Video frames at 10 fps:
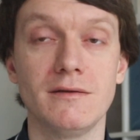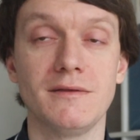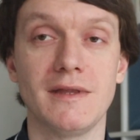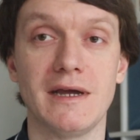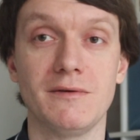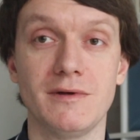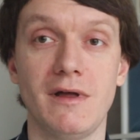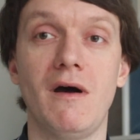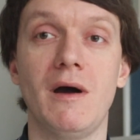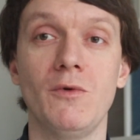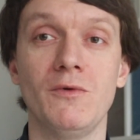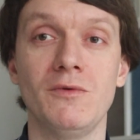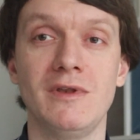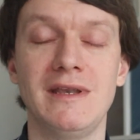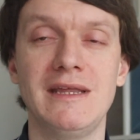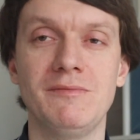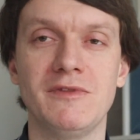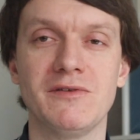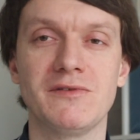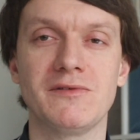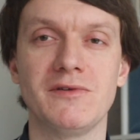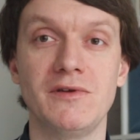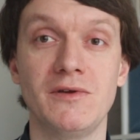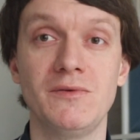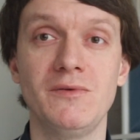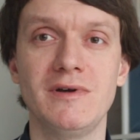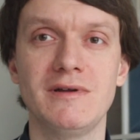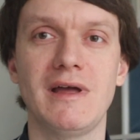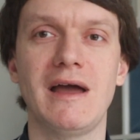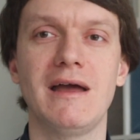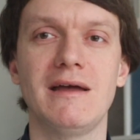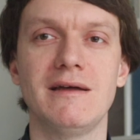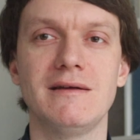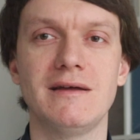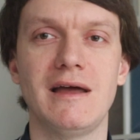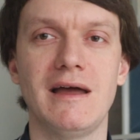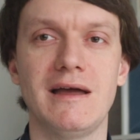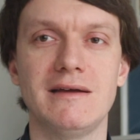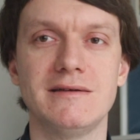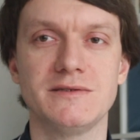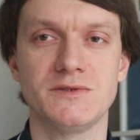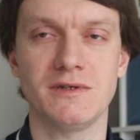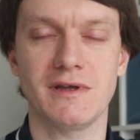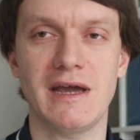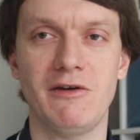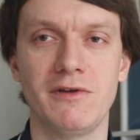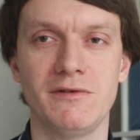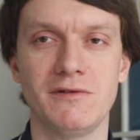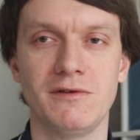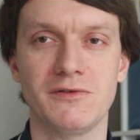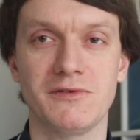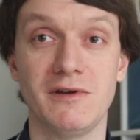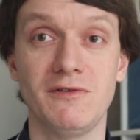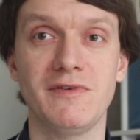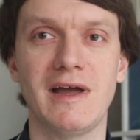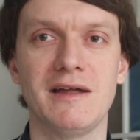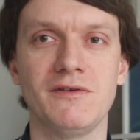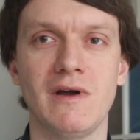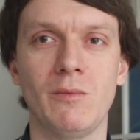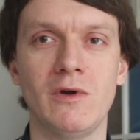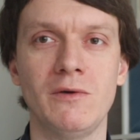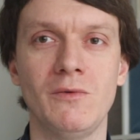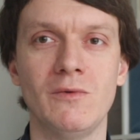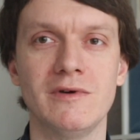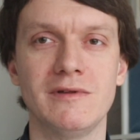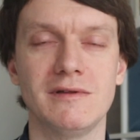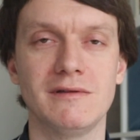Now, I will leave this to you to carry on yourself, and I will